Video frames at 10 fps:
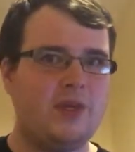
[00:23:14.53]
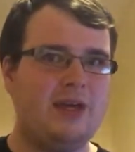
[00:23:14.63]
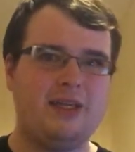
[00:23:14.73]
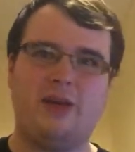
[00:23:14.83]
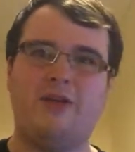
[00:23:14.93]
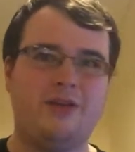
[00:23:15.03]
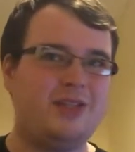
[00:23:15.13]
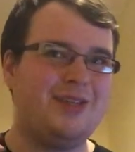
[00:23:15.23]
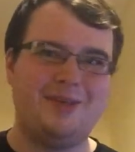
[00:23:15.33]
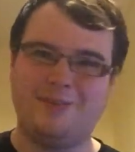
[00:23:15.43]
I don't know the
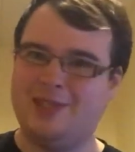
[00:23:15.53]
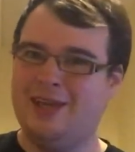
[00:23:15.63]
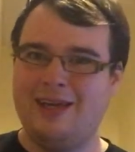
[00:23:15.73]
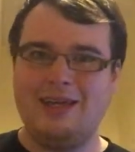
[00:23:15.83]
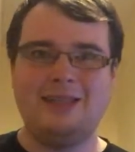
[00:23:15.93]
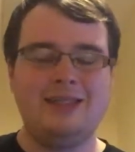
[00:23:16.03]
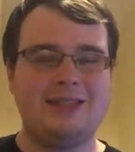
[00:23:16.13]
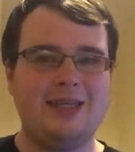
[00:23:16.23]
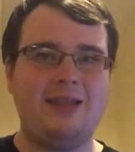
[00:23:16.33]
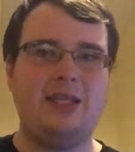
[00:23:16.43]
terms,
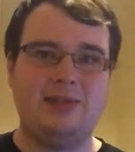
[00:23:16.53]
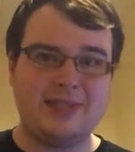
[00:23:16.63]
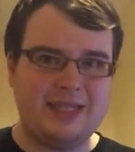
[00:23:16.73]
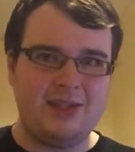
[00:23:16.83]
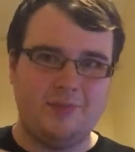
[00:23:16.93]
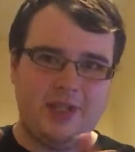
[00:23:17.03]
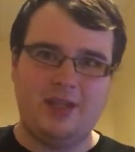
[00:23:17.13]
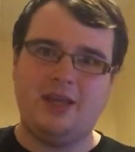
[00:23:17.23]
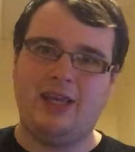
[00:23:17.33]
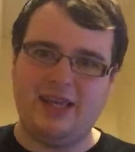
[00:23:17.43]
inside the little settlement
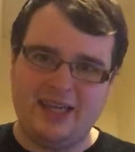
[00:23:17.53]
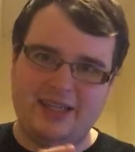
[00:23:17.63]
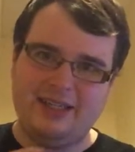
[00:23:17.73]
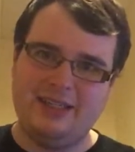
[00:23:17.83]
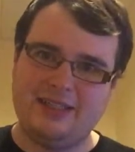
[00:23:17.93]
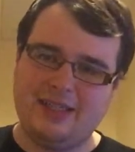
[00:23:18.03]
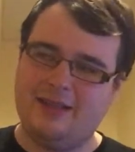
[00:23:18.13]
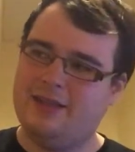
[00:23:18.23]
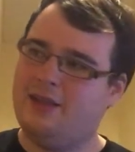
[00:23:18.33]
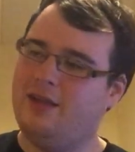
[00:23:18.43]
that he had, inside
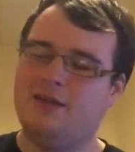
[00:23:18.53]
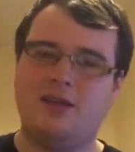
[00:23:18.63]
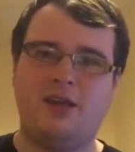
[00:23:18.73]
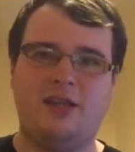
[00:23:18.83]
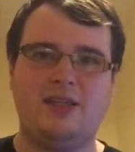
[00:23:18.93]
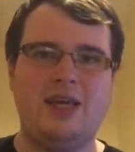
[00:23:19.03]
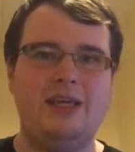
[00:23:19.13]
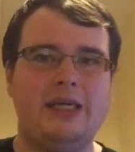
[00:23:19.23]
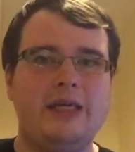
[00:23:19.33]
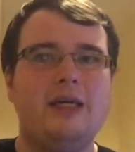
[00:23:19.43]
the
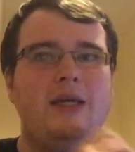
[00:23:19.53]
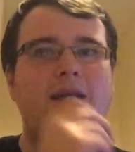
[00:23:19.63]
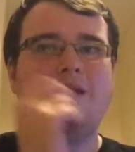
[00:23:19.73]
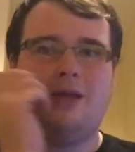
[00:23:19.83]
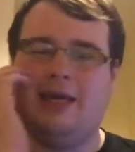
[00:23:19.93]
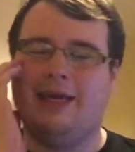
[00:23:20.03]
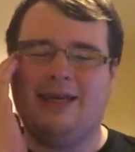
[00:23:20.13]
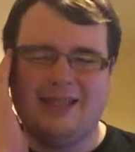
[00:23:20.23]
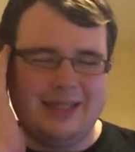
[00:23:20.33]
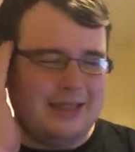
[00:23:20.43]
container that he
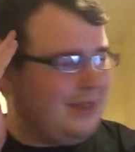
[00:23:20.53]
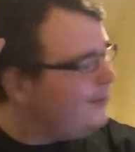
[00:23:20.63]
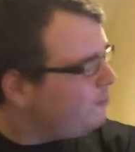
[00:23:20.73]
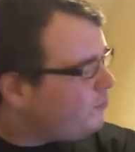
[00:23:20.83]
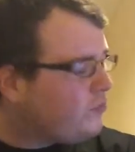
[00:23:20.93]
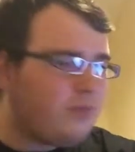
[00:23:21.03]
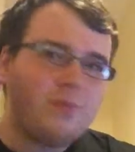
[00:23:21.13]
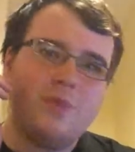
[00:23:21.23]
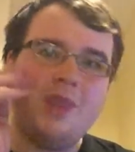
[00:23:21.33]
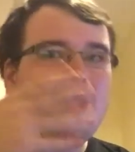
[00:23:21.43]
had, and
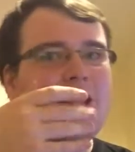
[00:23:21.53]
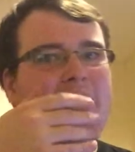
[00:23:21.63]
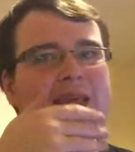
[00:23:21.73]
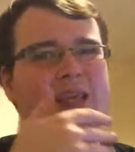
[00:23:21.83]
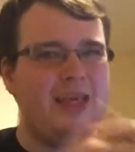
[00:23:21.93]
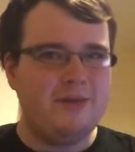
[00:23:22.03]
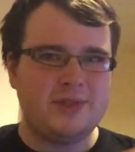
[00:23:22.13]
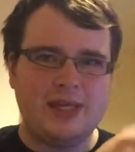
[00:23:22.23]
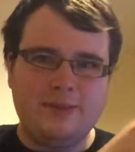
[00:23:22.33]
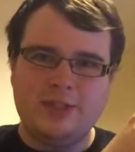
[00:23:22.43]
he
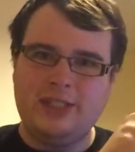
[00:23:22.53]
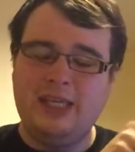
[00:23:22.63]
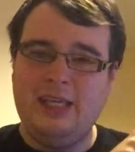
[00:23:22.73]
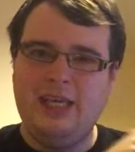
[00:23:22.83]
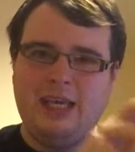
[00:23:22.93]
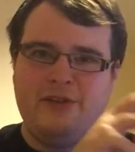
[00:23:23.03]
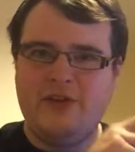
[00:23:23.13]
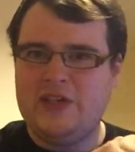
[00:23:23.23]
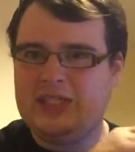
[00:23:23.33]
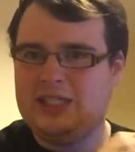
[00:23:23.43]
was able to he
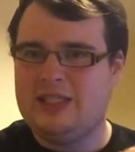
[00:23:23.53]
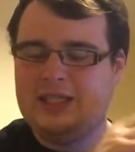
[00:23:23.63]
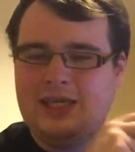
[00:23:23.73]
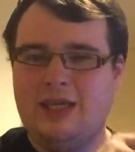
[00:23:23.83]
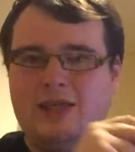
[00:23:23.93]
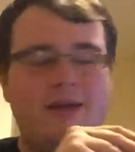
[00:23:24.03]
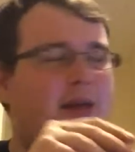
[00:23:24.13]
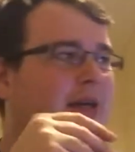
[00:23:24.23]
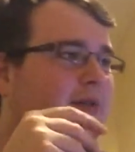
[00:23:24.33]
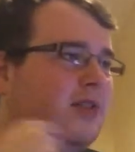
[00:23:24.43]
converted
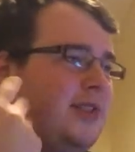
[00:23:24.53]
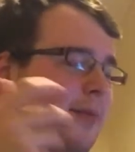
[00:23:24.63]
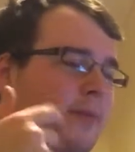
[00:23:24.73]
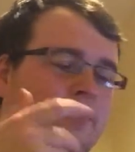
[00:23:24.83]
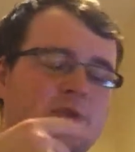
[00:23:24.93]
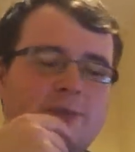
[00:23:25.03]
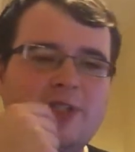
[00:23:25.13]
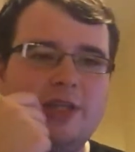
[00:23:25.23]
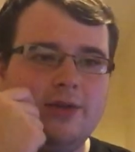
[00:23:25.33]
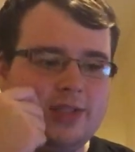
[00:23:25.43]
some
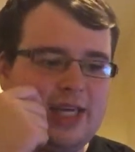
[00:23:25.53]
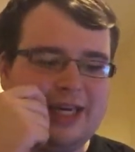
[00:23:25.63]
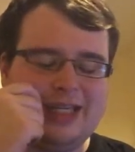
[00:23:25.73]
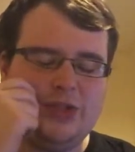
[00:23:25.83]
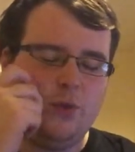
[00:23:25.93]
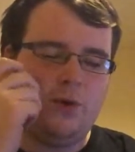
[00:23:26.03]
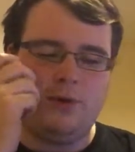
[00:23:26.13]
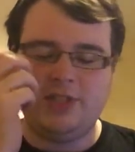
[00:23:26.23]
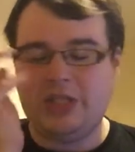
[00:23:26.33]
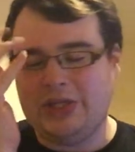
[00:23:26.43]
materials he had into
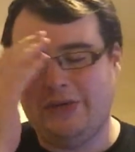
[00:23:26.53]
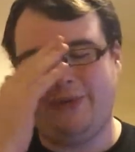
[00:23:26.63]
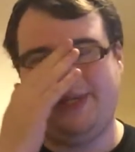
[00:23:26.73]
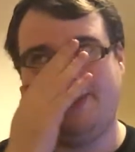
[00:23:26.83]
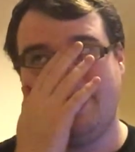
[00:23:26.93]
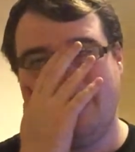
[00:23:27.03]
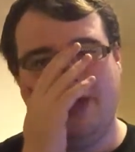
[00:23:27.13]
water, and